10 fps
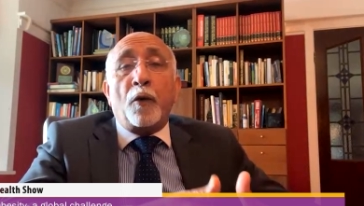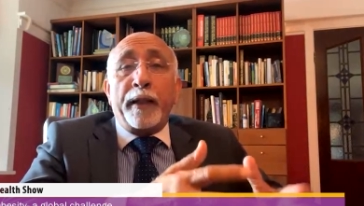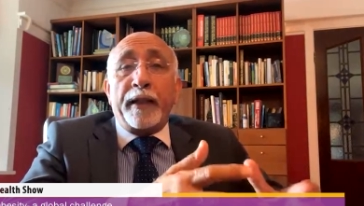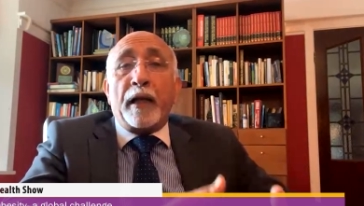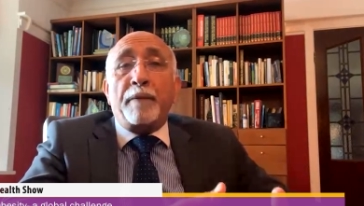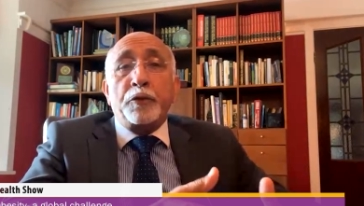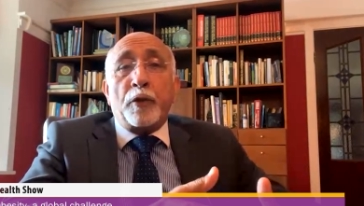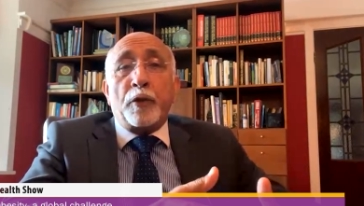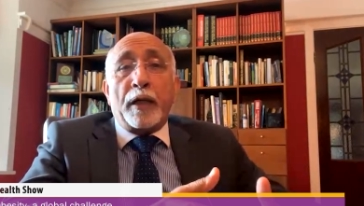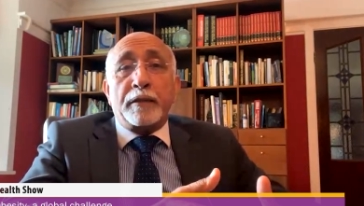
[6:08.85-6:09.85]
When they come
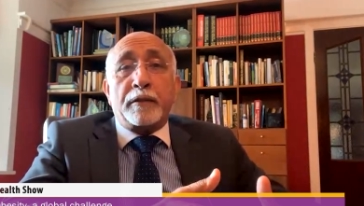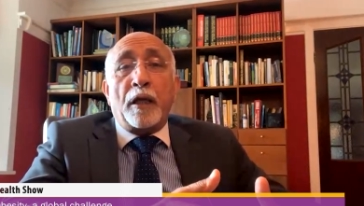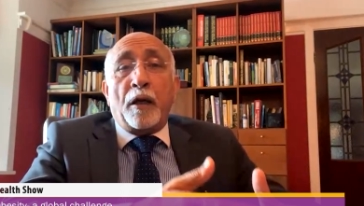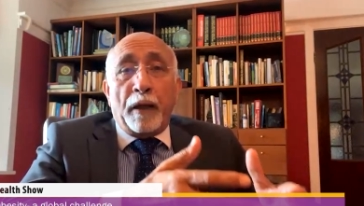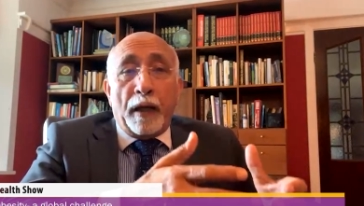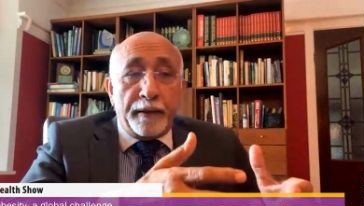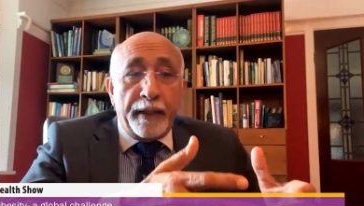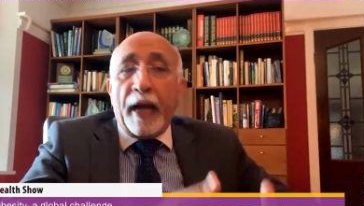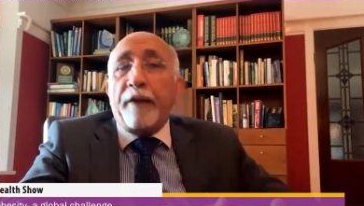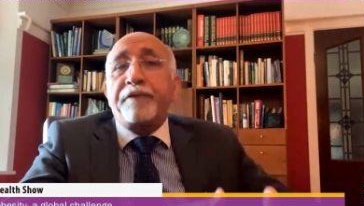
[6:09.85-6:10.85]
to us,
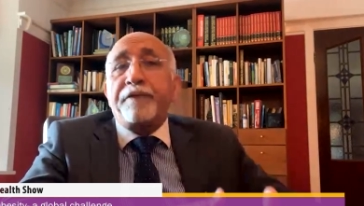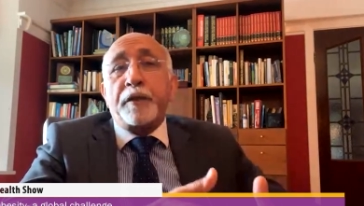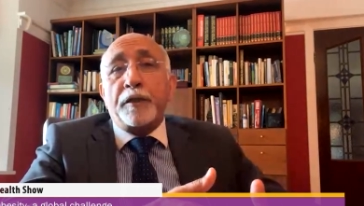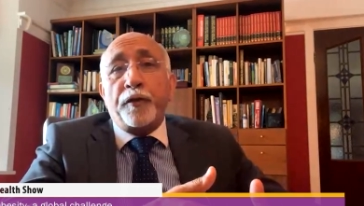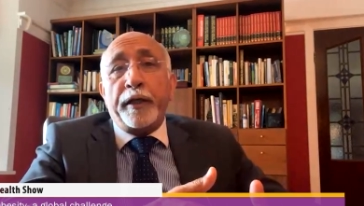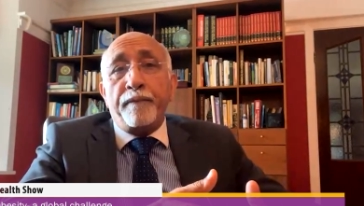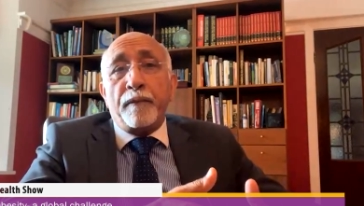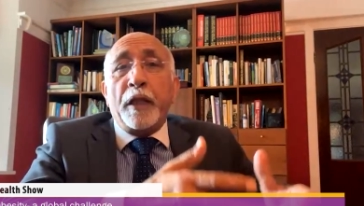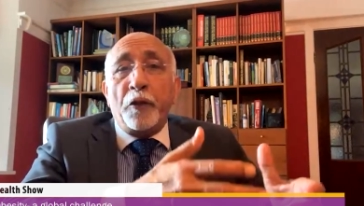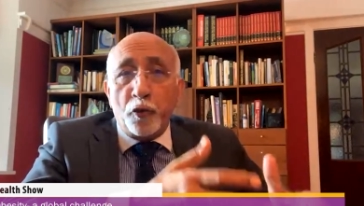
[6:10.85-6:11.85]
they have
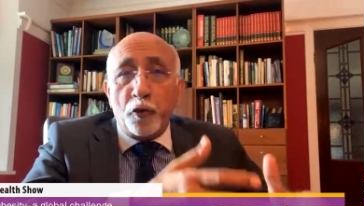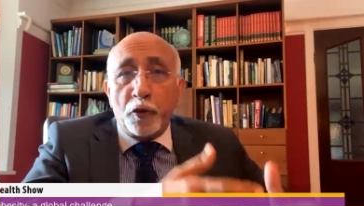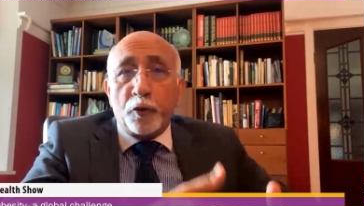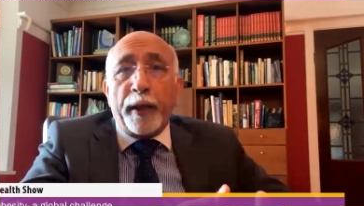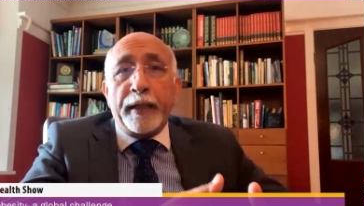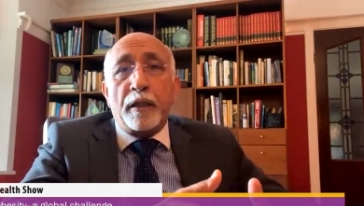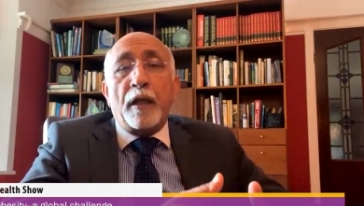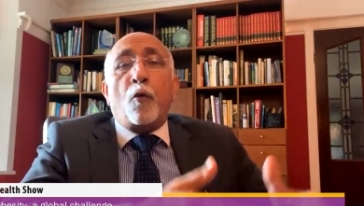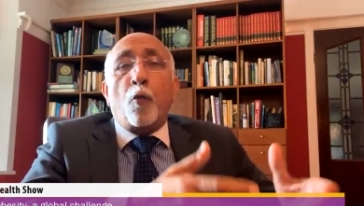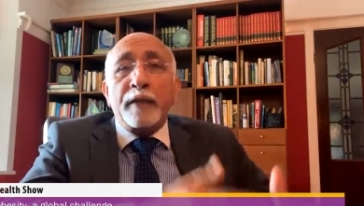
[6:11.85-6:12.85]
surgery, they lose
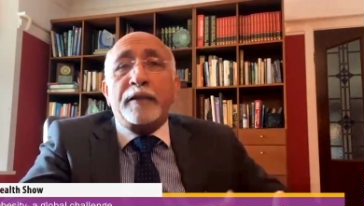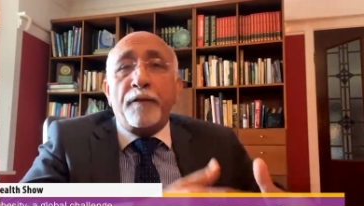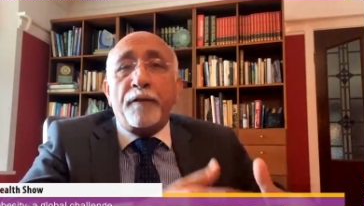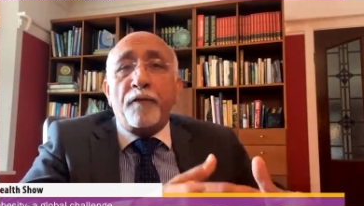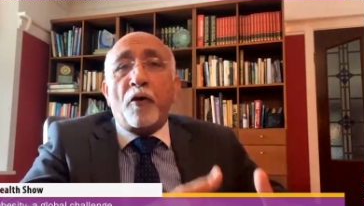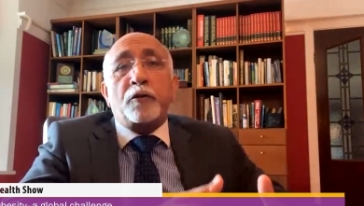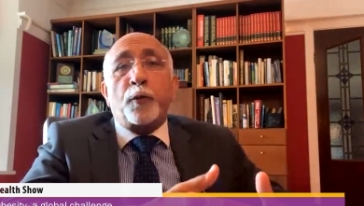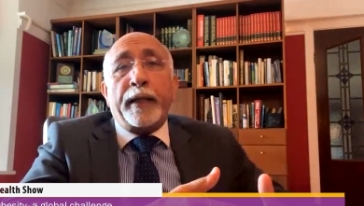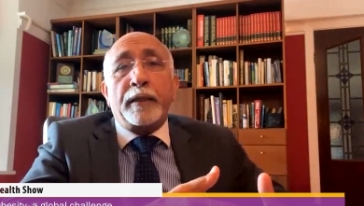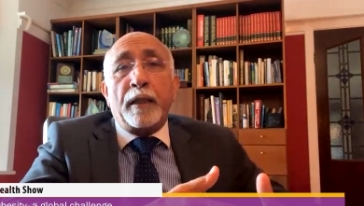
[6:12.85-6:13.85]
weight. Once they've
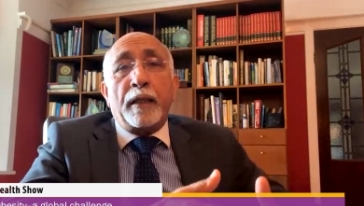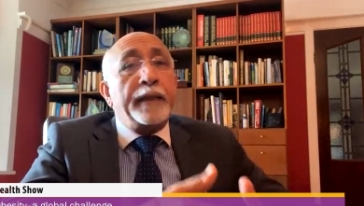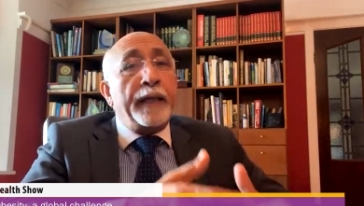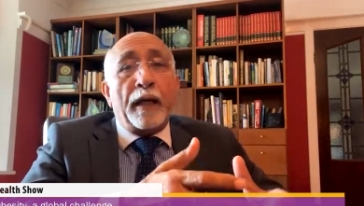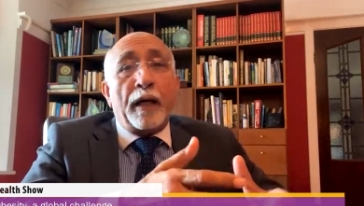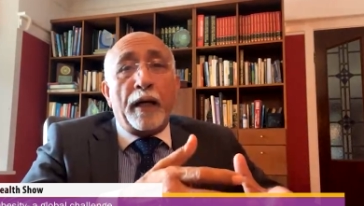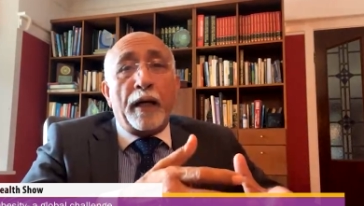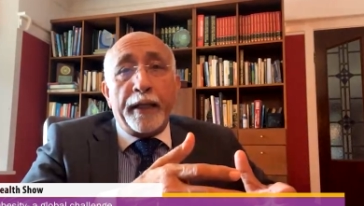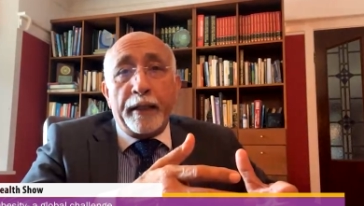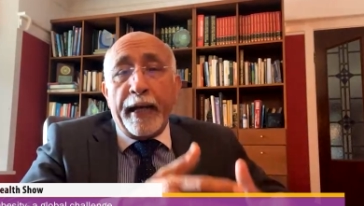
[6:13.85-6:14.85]
lost weight, they,
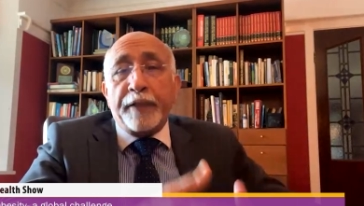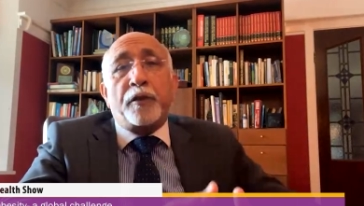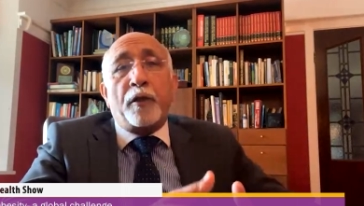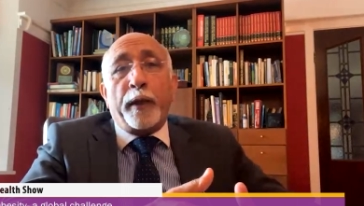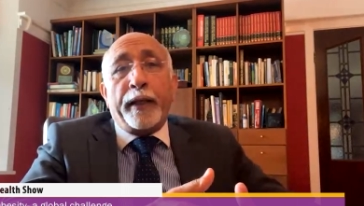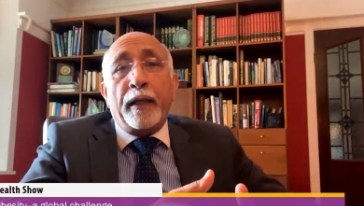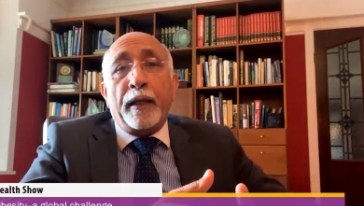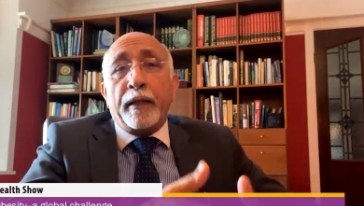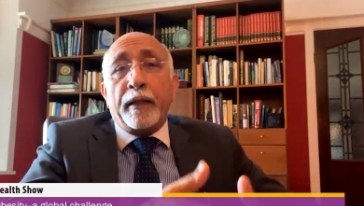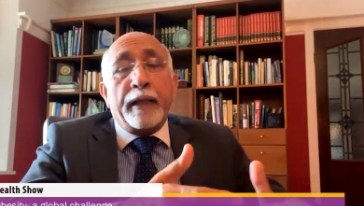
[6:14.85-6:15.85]
in a natural
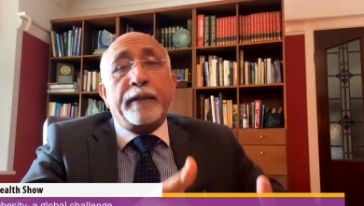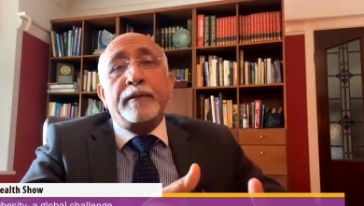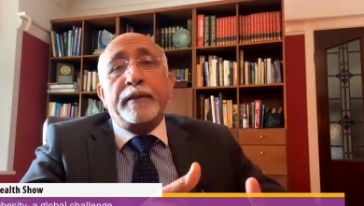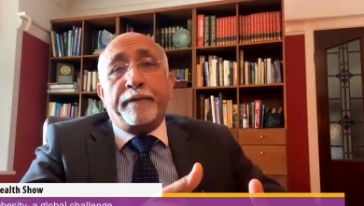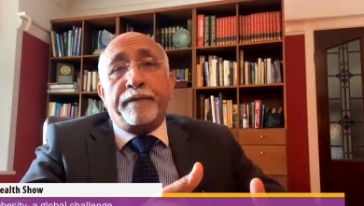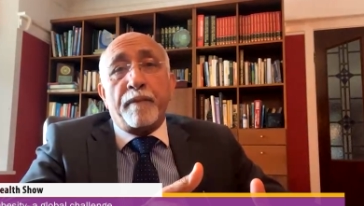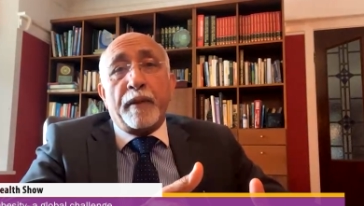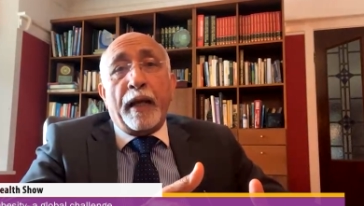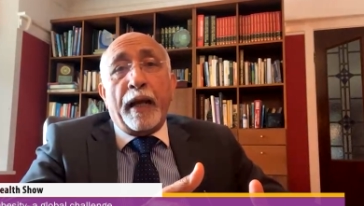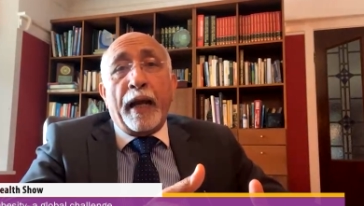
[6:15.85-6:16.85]
way, can conceive
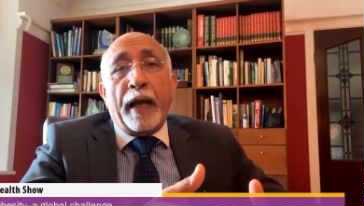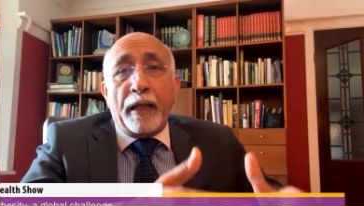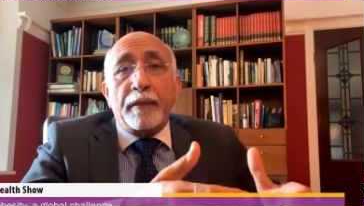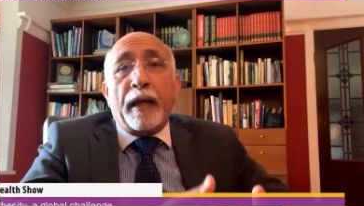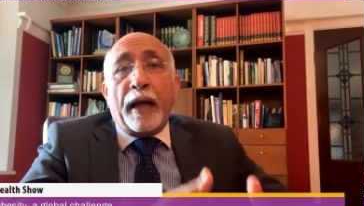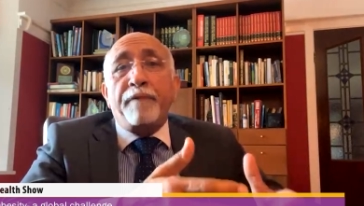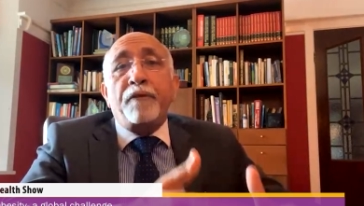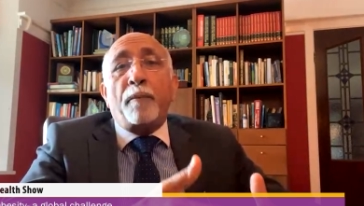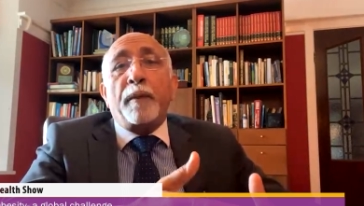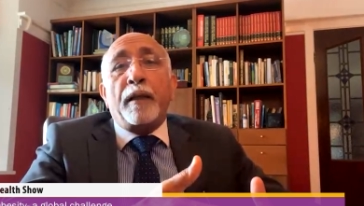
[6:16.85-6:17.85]
and
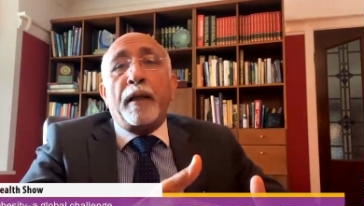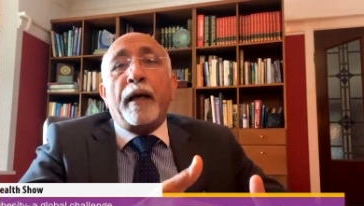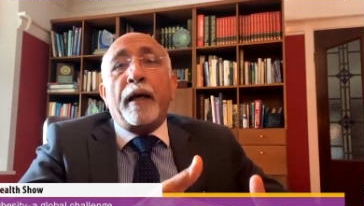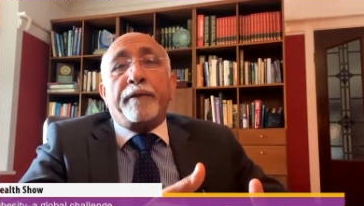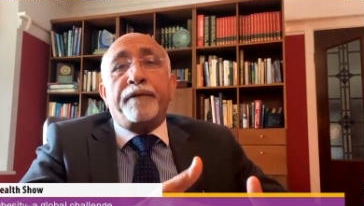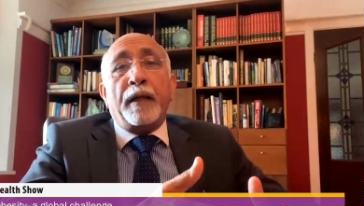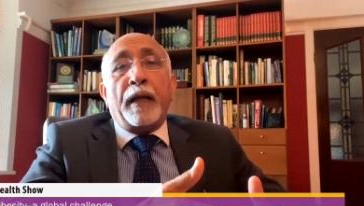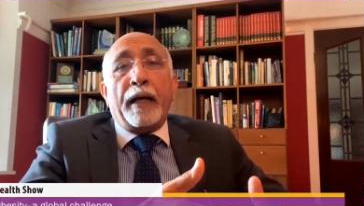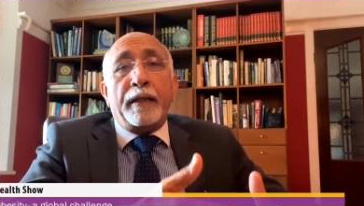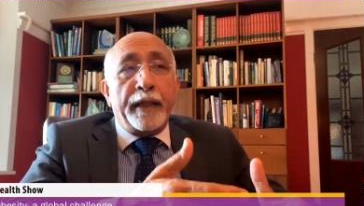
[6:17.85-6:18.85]
have normal life.
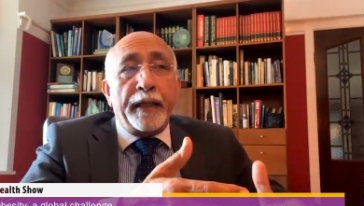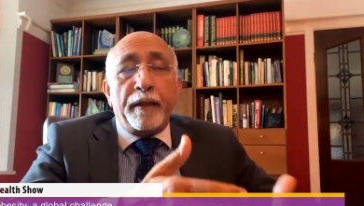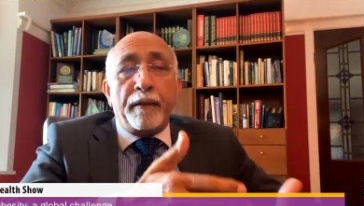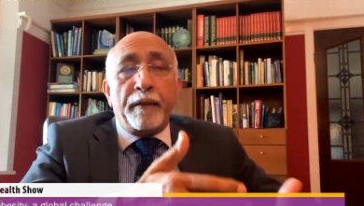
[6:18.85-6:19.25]
And